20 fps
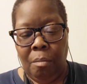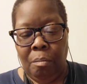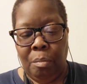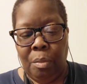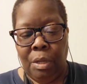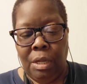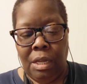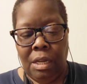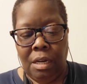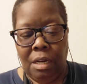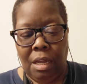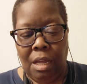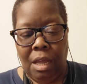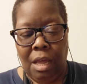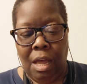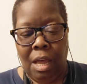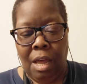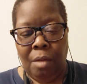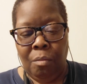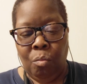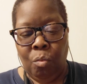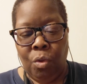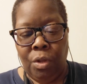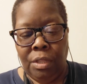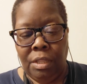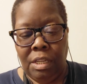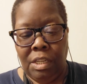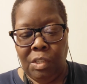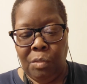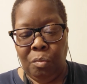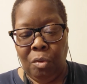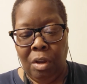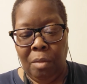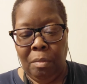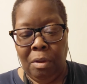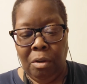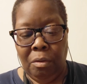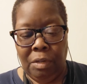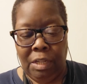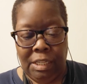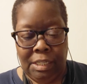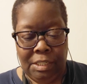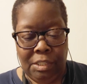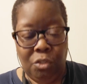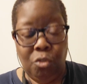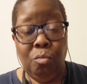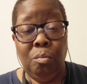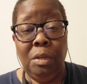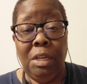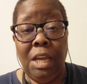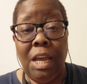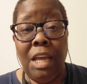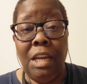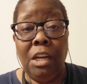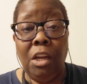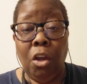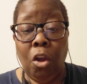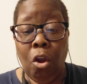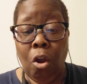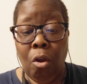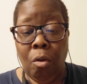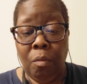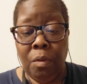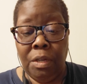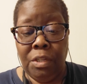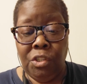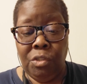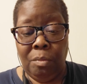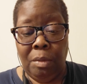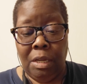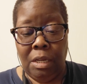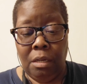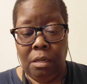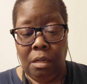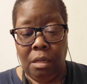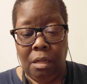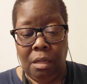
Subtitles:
But I want this primarily to be an encouragement